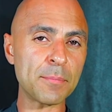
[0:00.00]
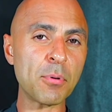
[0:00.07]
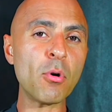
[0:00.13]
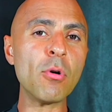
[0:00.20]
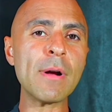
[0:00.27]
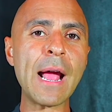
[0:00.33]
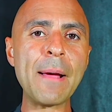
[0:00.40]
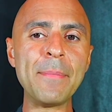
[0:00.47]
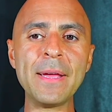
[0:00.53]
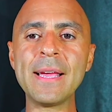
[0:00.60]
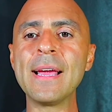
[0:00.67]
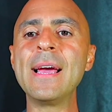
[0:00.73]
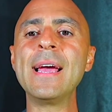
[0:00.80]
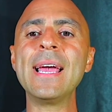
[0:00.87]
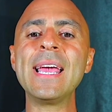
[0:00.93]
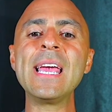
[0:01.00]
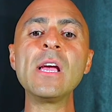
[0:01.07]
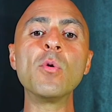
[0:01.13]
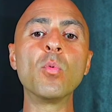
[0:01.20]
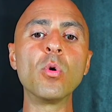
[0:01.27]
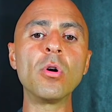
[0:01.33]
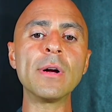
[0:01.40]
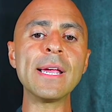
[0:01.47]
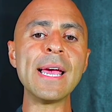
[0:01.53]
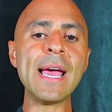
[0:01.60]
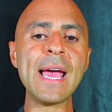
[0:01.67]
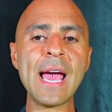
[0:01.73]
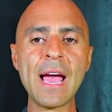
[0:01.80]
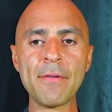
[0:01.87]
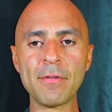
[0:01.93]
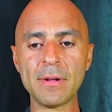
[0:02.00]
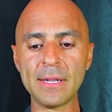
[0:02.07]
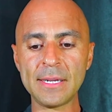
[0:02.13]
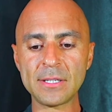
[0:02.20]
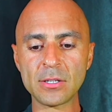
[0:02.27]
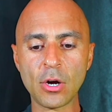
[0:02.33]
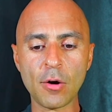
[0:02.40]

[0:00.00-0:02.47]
programming, it will get effortless.